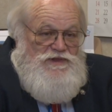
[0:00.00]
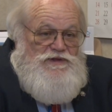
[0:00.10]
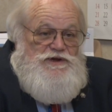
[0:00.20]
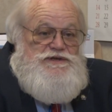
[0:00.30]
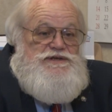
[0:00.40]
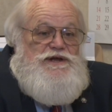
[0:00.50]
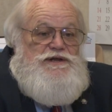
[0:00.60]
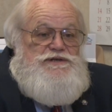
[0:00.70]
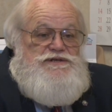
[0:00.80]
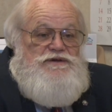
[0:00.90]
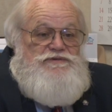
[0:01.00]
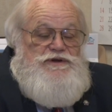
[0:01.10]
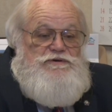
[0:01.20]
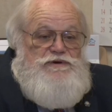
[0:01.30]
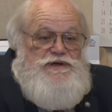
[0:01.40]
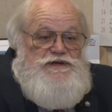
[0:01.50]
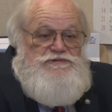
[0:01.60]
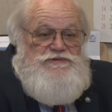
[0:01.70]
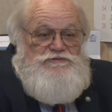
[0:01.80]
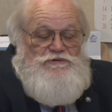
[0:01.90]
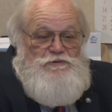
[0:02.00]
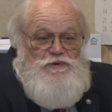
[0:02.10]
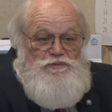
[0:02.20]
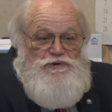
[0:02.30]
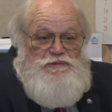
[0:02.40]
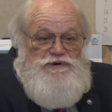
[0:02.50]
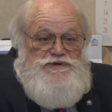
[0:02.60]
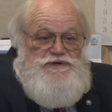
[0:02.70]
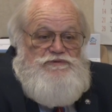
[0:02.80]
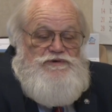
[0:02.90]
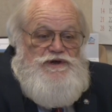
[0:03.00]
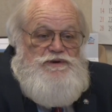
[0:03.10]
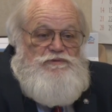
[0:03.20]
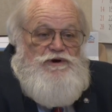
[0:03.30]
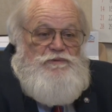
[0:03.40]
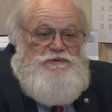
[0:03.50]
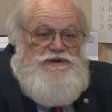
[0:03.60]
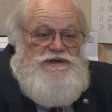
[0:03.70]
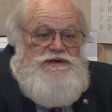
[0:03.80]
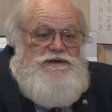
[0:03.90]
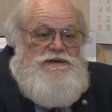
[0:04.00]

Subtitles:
They just signed a 7-year lease for the former Premier Chevrolet property.